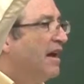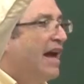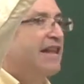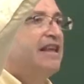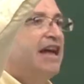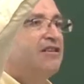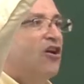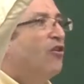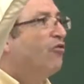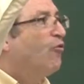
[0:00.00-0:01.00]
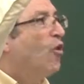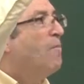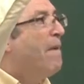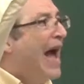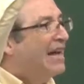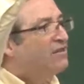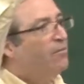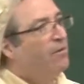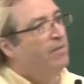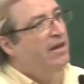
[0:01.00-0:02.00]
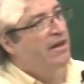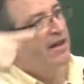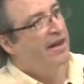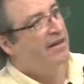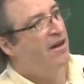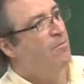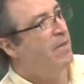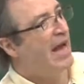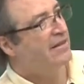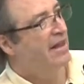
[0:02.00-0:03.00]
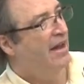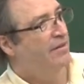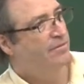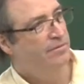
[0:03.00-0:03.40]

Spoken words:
and then go through a maximum and come back down.